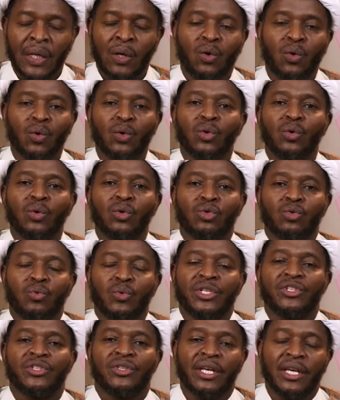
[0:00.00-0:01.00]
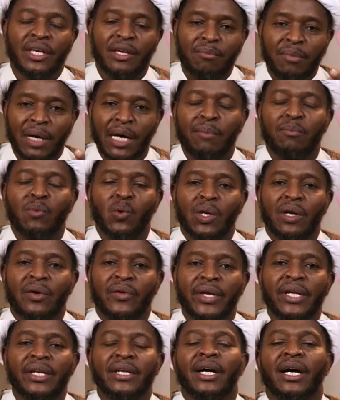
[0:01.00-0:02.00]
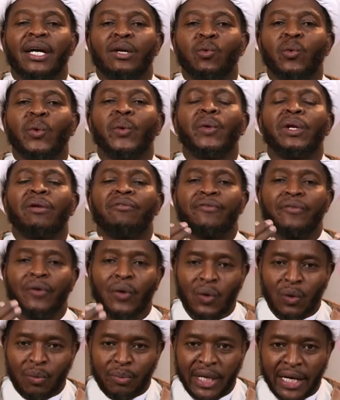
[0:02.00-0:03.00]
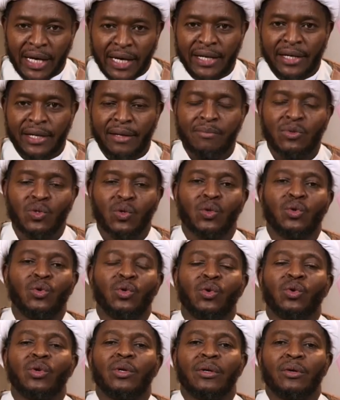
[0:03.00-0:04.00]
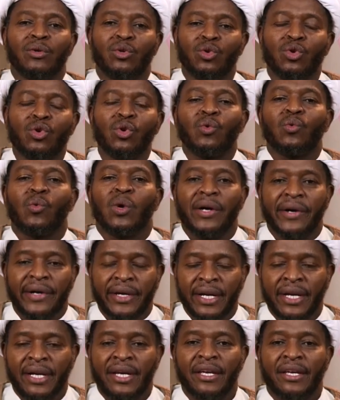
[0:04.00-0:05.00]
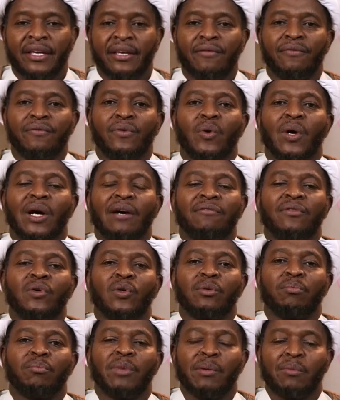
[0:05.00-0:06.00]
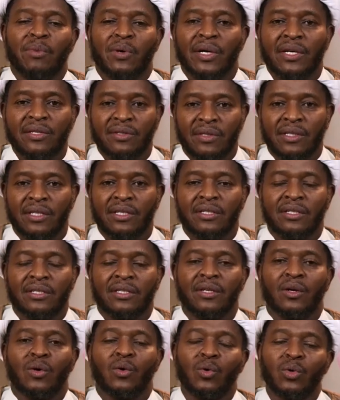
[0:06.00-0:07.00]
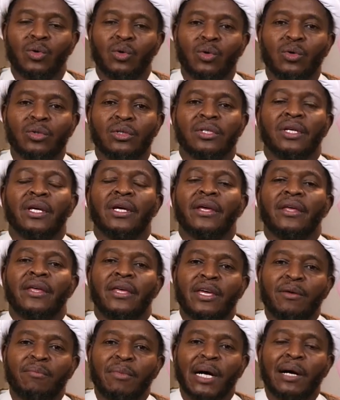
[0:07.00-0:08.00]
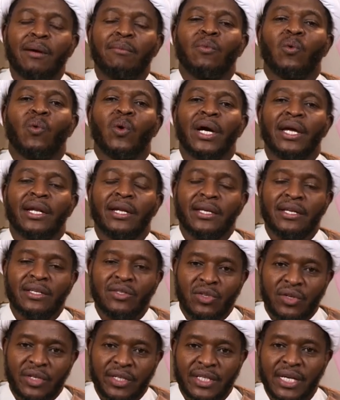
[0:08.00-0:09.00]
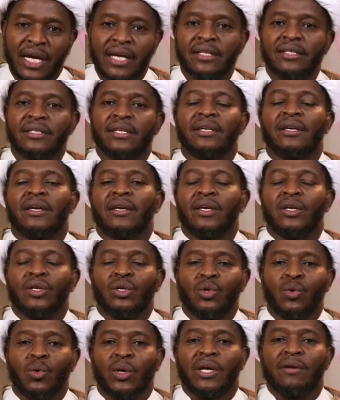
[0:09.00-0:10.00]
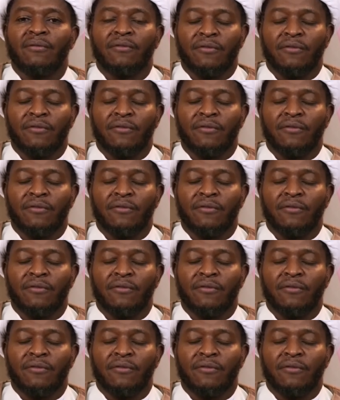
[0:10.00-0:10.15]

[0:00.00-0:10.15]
kunut which the imam will read and we will follow behind him. So you don't, you don't worry. If you have not memorized this kunut imam while he is reciting, you can